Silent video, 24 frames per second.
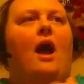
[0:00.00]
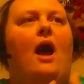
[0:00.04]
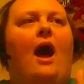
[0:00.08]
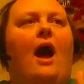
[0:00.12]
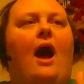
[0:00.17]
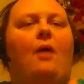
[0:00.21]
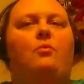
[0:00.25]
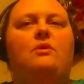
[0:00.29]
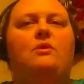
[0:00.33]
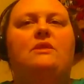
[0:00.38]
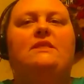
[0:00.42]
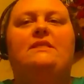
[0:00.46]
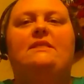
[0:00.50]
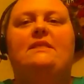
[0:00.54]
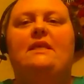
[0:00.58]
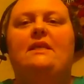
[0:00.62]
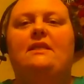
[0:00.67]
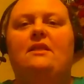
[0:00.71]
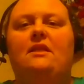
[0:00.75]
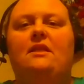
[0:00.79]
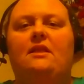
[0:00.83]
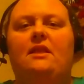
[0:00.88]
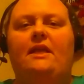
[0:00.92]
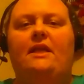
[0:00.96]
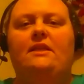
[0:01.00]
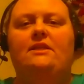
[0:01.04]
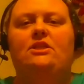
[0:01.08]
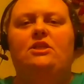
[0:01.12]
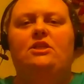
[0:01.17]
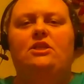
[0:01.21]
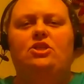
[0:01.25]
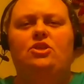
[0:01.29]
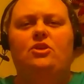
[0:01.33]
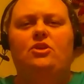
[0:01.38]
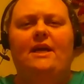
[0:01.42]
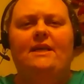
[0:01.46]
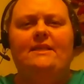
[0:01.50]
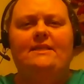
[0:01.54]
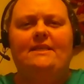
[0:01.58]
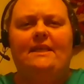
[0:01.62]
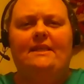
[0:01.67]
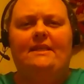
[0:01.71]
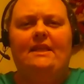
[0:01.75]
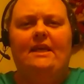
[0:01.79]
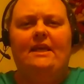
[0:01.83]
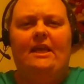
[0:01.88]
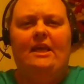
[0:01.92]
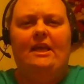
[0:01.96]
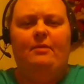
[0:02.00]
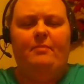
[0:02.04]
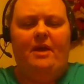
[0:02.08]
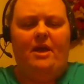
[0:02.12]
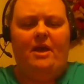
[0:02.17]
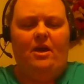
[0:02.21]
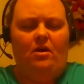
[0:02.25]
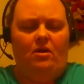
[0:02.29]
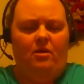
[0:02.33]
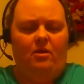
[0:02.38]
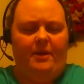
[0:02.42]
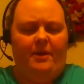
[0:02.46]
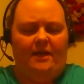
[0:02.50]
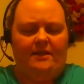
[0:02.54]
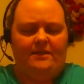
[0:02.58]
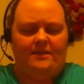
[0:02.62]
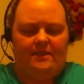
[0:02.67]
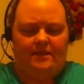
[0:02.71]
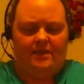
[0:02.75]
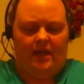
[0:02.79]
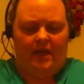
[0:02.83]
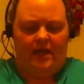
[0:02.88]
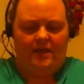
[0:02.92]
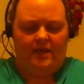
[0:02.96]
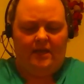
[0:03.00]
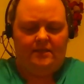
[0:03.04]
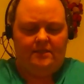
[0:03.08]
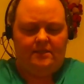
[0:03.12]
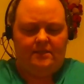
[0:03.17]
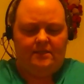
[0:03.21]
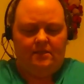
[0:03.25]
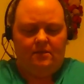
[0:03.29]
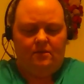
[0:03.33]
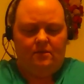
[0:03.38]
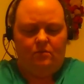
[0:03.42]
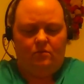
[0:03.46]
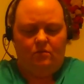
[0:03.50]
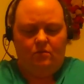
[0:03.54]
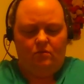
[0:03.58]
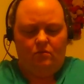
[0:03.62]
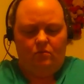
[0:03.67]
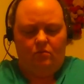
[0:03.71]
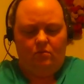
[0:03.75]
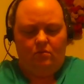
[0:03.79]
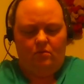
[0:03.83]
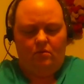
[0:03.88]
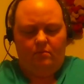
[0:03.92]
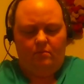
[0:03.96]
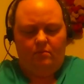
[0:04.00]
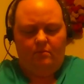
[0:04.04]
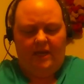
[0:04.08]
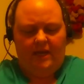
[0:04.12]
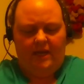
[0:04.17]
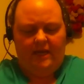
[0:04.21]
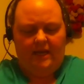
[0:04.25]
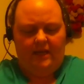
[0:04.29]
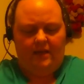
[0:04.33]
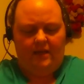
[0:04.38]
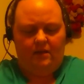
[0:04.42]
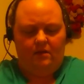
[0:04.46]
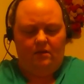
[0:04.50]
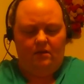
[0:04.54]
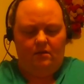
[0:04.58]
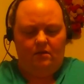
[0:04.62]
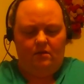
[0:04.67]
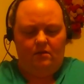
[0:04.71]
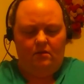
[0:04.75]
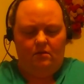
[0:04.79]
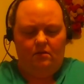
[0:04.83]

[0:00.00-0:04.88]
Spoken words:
I will send the link. Did you guys get the email about tonight's meeting?